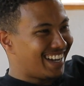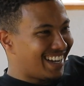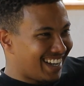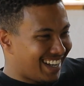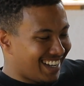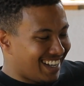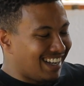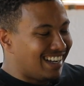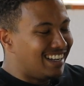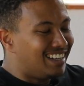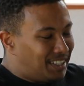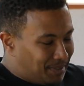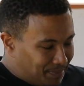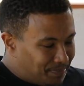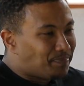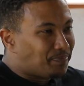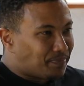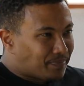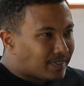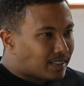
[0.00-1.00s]
Yeah. Does it
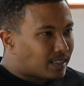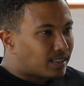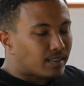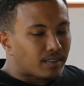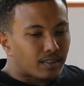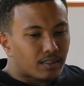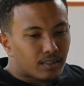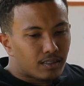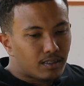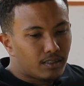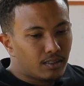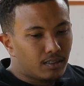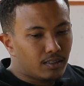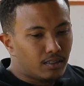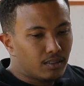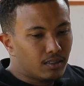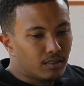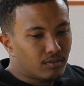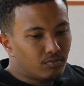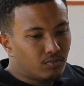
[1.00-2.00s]
have a background,
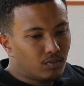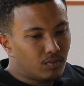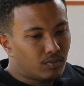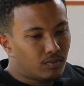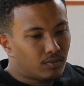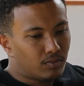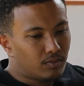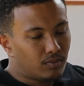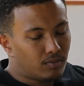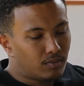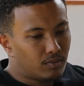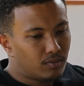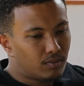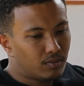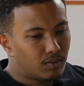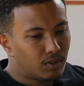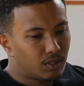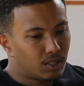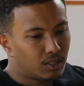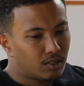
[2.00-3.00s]
like, did your
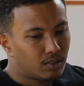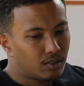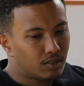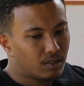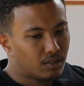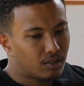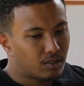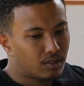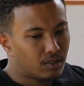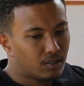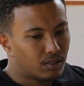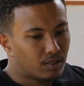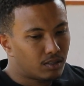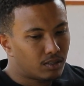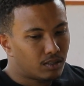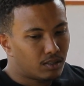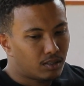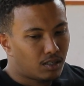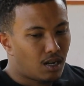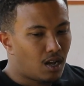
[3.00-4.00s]
dad raise you the
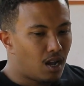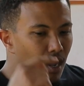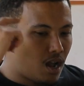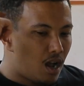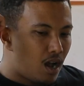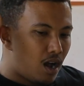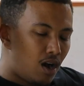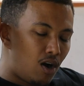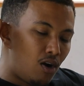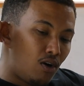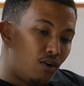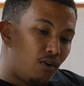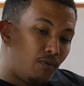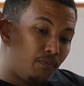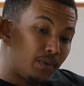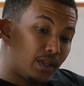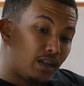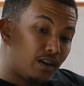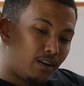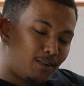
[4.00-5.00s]
same way,
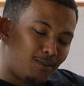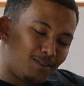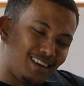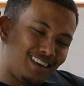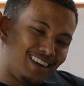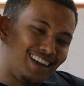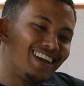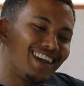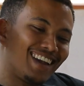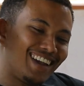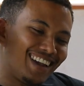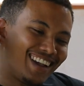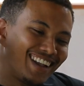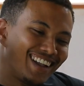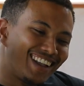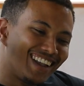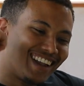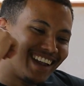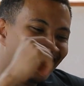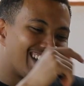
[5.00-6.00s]
or is it
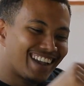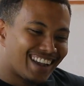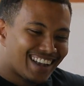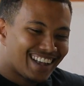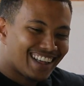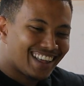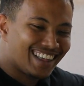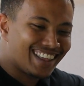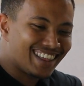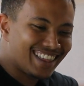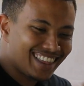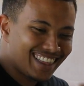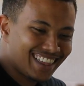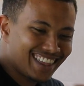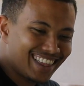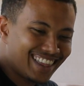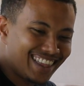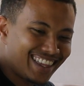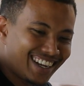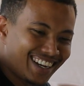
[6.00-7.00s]
something you're
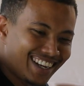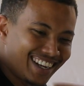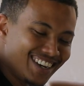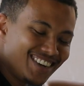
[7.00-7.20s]
trying to?